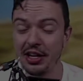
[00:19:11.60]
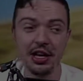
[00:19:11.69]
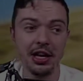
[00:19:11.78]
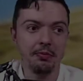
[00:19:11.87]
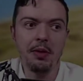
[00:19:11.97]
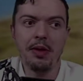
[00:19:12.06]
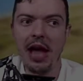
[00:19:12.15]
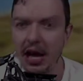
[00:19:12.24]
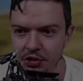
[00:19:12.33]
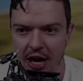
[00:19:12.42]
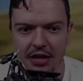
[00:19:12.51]
Maybe
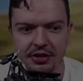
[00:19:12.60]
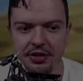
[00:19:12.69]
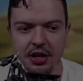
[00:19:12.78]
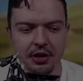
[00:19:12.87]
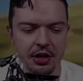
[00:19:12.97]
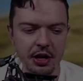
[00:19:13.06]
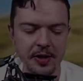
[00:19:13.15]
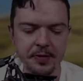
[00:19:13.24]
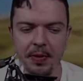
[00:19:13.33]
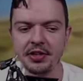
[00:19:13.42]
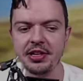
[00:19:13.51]
enter 18 here and there. It's
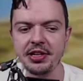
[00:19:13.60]
basically